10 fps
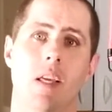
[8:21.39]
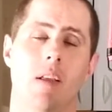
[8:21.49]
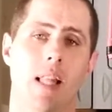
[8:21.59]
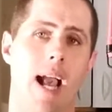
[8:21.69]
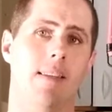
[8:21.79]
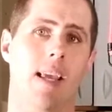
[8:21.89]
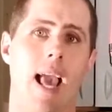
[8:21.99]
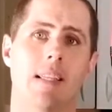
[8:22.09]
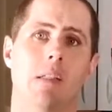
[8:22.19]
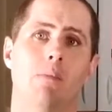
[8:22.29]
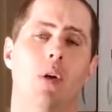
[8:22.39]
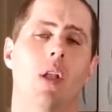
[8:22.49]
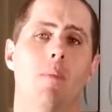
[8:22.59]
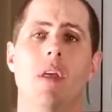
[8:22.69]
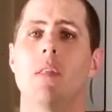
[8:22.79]
the lactic acid
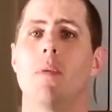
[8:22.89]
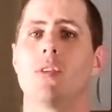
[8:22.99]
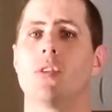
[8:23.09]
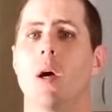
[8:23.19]
buildup in the muscles